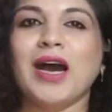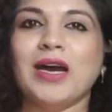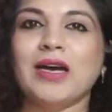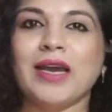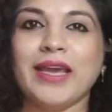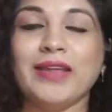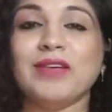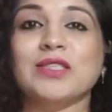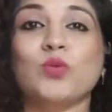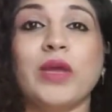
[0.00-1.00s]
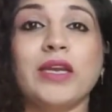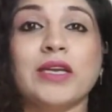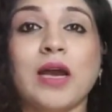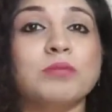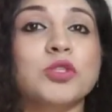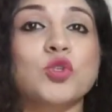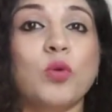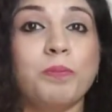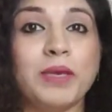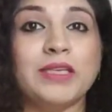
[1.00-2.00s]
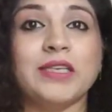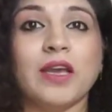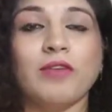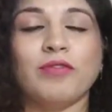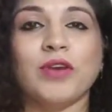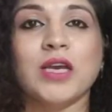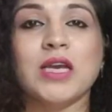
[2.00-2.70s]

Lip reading: Anyways, when it comes to PDF,